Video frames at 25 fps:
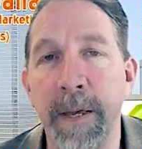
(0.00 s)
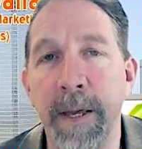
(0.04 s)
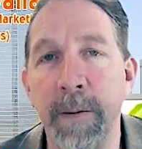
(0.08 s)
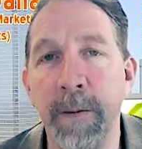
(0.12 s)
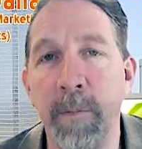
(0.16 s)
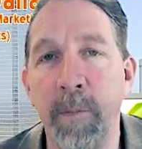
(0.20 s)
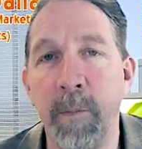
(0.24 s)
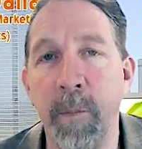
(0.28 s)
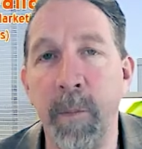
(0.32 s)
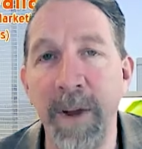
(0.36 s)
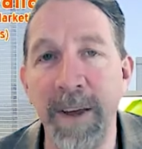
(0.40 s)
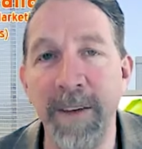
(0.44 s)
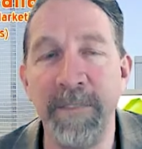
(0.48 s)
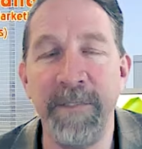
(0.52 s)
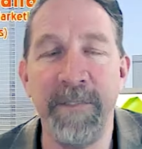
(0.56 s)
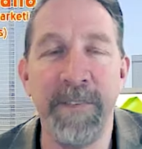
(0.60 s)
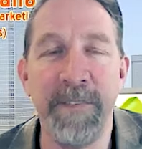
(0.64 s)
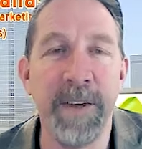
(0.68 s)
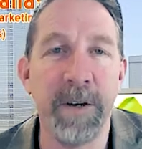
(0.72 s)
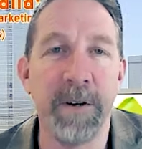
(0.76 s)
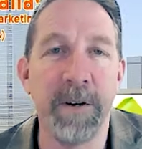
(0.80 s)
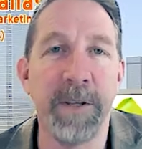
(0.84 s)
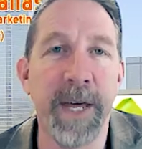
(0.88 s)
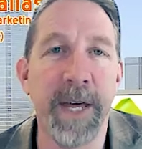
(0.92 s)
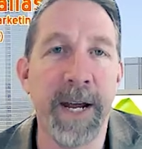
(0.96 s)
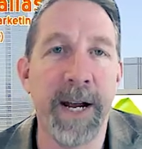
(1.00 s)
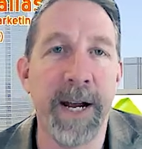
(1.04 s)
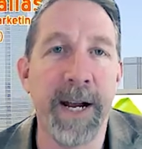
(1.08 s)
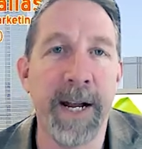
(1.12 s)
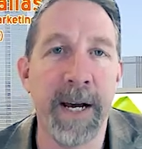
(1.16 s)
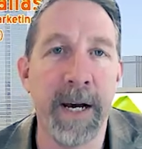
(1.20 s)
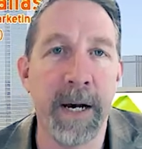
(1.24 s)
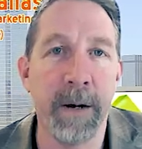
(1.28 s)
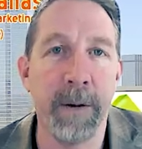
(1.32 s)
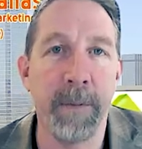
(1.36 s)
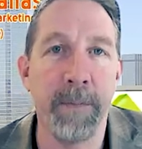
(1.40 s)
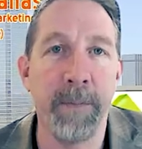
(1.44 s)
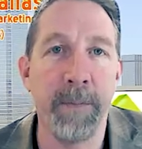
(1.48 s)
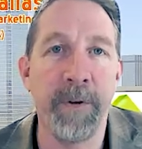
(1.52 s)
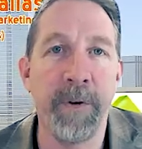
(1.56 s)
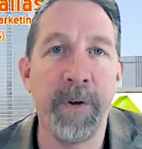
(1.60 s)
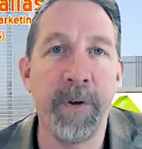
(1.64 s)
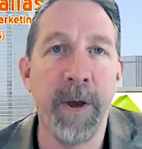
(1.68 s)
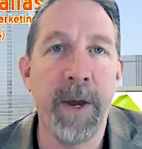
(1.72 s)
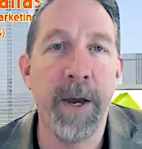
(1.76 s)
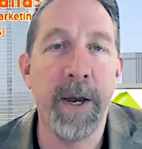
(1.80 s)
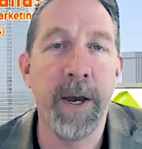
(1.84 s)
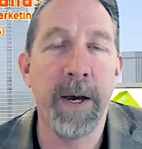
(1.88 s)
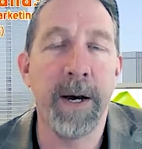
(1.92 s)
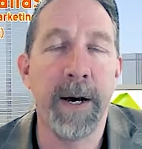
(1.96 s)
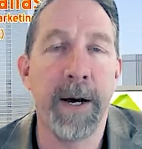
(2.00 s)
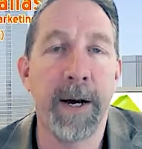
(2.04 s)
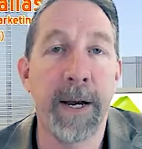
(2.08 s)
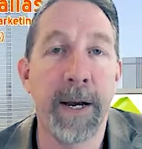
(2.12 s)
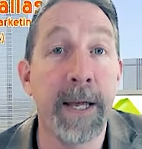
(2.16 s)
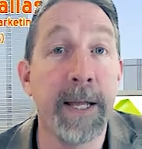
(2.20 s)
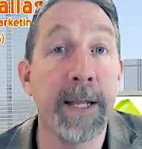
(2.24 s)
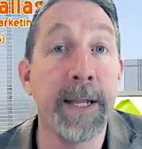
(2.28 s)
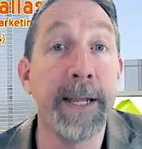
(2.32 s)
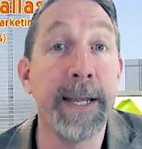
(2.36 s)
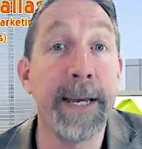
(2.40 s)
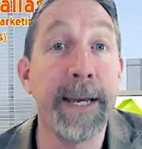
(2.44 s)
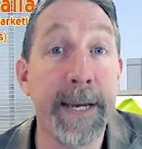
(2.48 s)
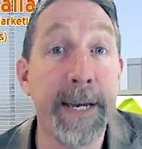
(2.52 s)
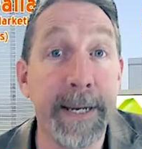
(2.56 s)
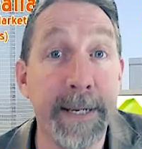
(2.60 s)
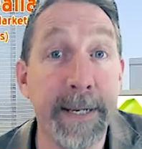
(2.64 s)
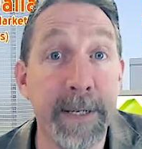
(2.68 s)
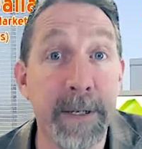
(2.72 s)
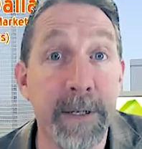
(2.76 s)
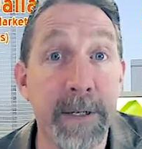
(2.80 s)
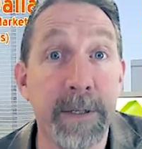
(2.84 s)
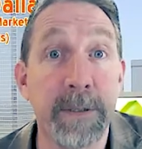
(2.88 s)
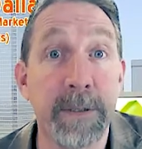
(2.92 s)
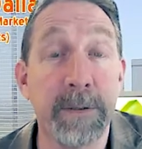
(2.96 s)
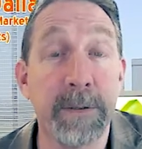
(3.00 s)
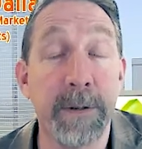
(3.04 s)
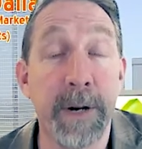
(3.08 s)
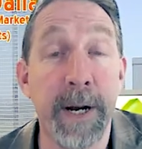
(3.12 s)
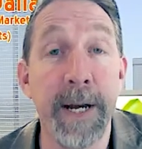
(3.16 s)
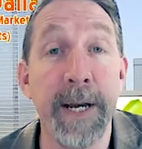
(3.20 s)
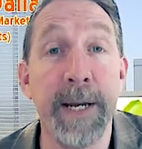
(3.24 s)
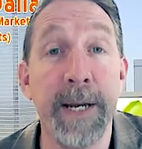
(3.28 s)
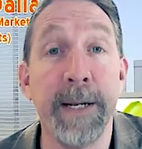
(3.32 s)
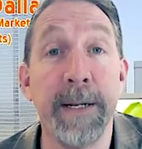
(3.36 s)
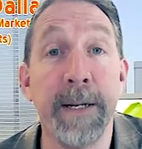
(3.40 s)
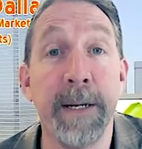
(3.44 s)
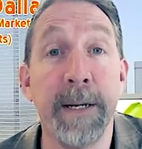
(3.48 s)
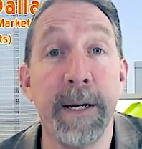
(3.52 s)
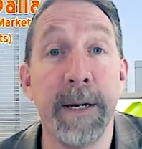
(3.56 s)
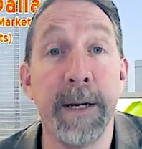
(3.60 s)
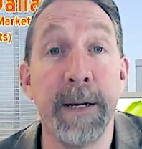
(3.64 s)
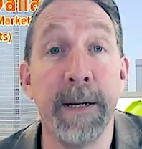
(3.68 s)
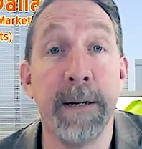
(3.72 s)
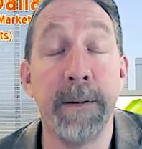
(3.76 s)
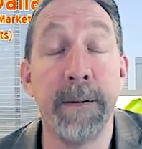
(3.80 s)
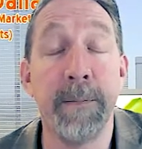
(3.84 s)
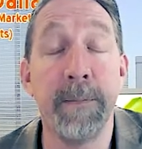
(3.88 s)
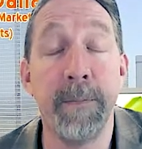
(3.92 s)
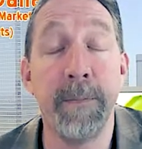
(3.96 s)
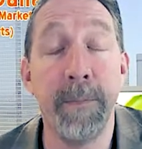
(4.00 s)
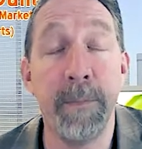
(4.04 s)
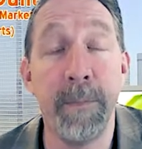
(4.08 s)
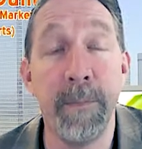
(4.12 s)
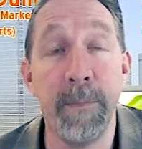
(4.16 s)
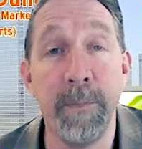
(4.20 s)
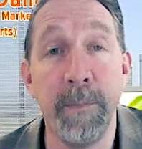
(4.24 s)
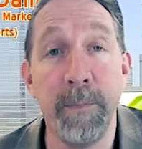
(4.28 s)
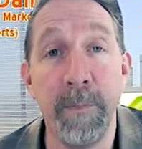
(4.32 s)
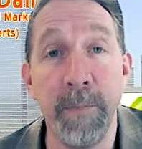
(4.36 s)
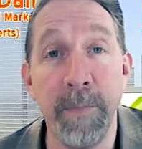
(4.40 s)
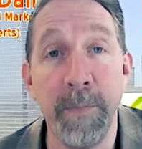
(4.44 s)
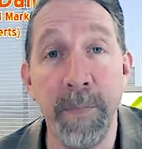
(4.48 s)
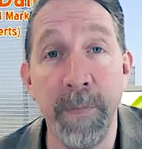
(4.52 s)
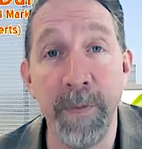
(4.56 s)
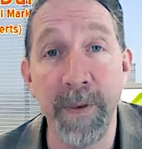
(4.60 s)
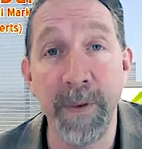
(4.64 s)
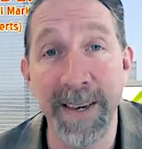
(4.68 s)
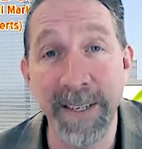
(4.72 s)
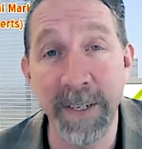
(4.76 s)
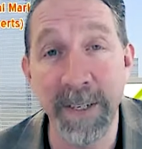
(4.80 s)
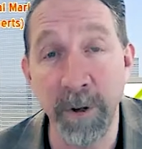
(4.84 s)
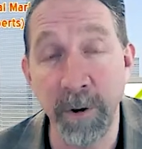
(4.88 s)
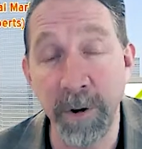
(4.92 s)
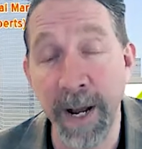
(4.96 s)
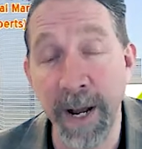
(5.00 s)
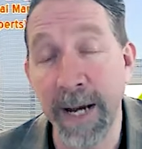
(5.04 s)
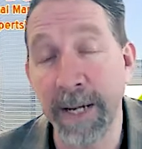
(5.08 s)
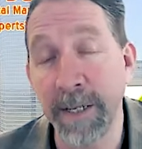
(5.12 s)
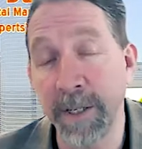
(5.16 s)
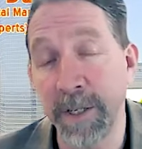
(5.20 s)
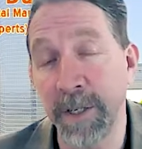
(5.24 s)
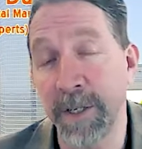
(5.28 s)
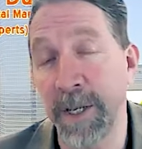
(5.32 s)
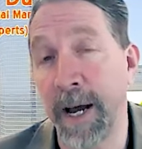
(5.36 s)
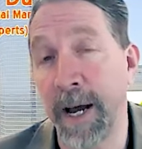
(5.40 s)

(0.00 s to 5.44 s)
We feel that it helps clicks, right? Because you're not just